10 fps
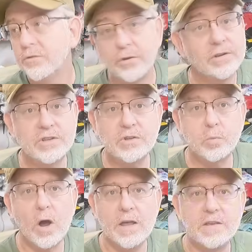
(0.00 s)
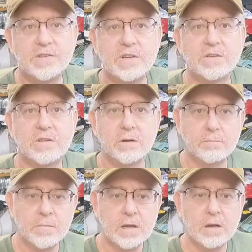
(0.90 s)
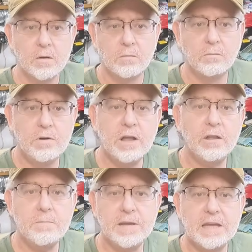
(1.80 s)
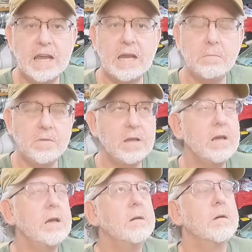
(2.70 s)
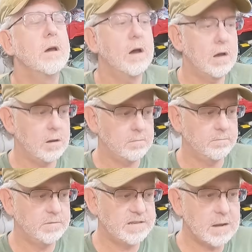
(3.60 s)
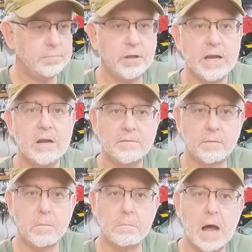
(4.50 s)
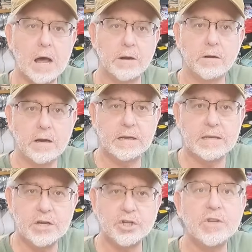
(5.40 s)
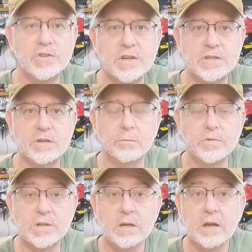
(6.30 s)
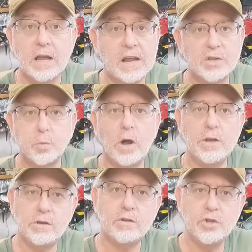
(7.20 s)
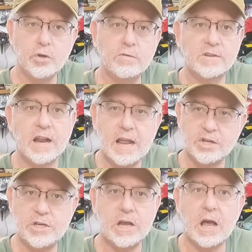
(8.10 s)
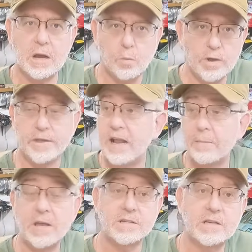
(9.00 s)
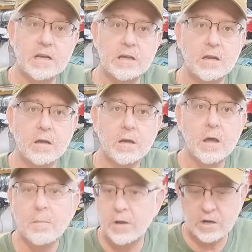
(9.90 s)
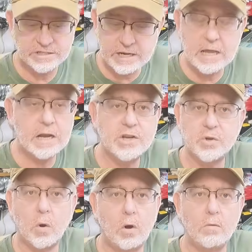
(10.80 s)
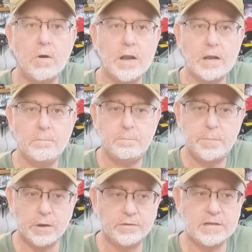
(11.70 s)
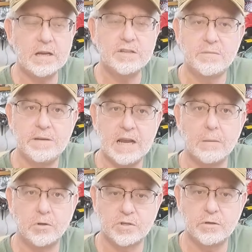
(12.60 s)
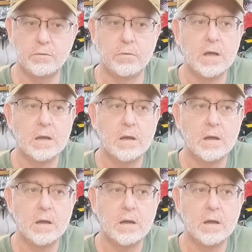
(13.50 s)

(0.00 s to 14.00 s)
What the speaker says: So this is why this system really became the template for modern ignition systems. And that's why you can use an HEI with an MSD, because it is already built in to be able to